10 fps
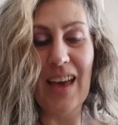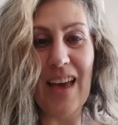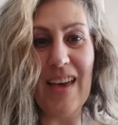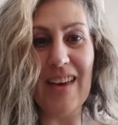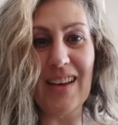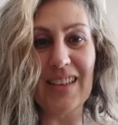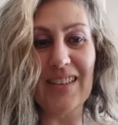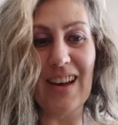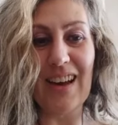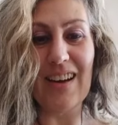And
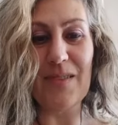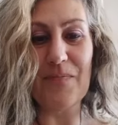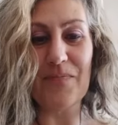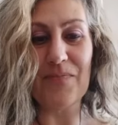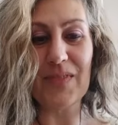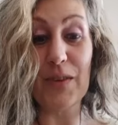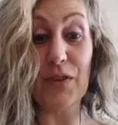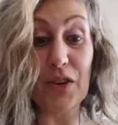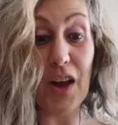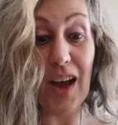if
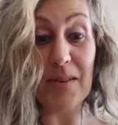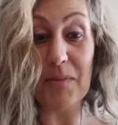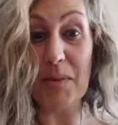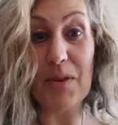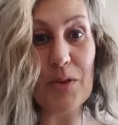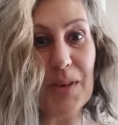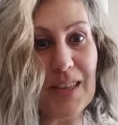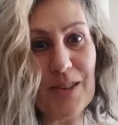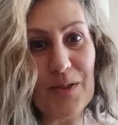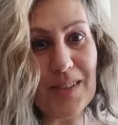you're not, maybe you
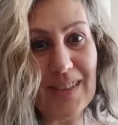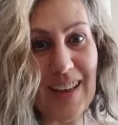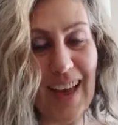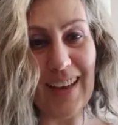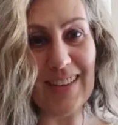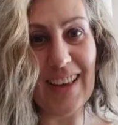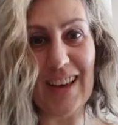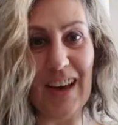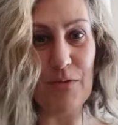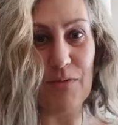can use this as
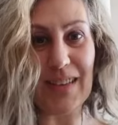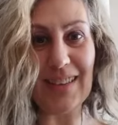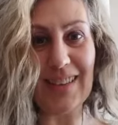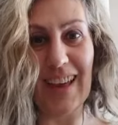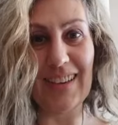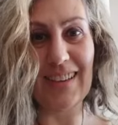like a reset,